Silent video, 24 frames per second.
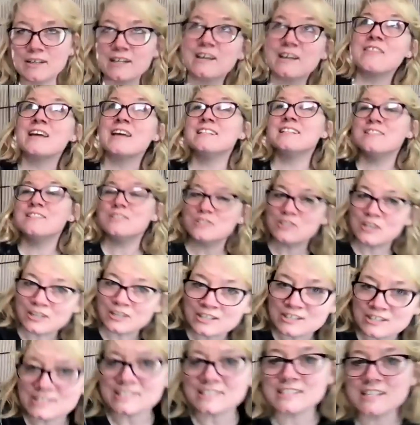And that
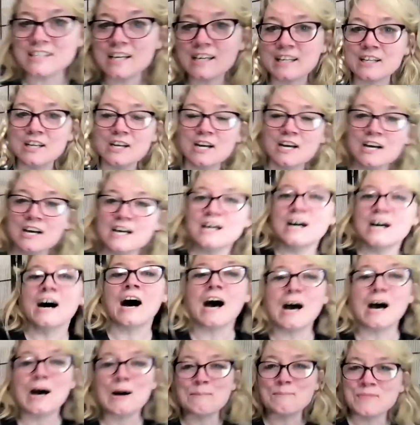darn sun.
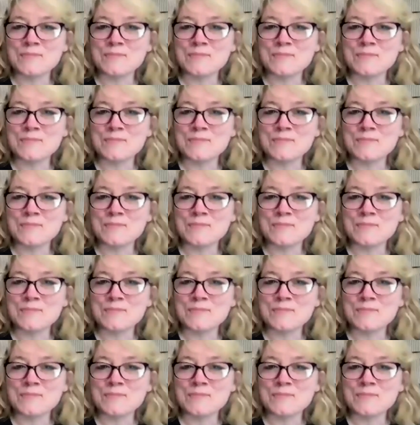Um,